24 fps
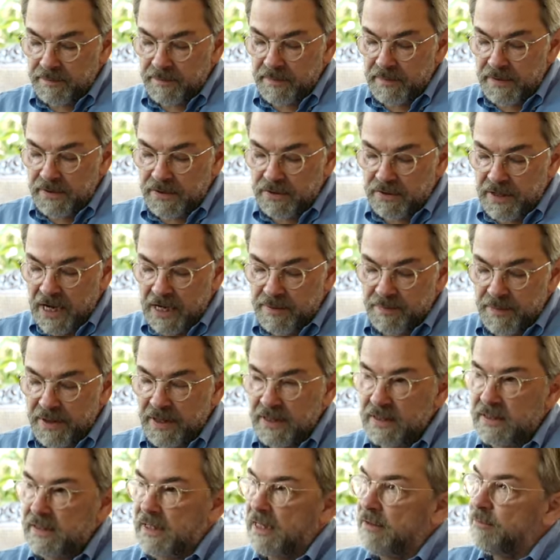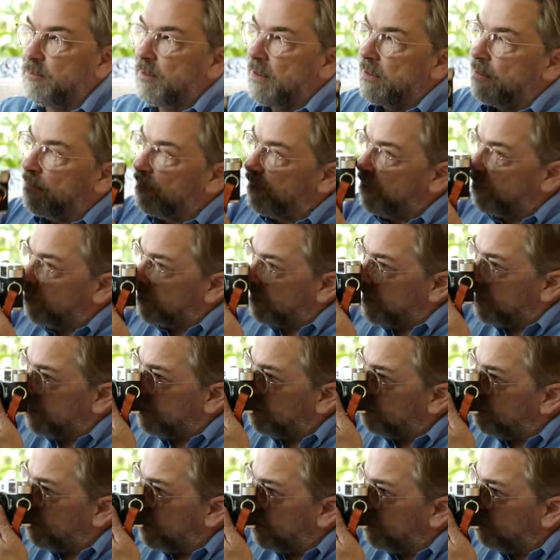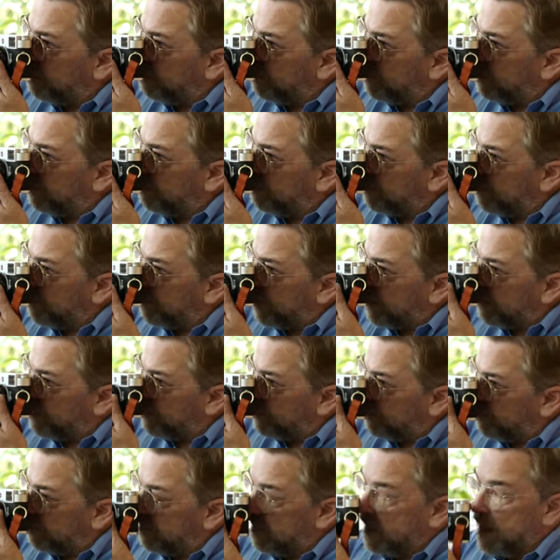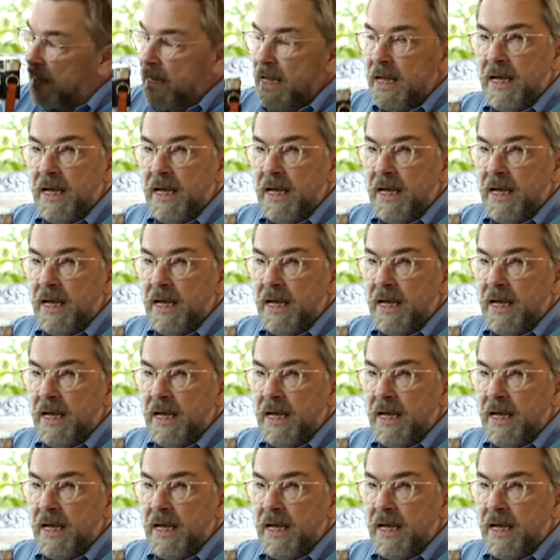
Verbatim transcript: So that means that when you focus here you're like, oh, you want to make sure.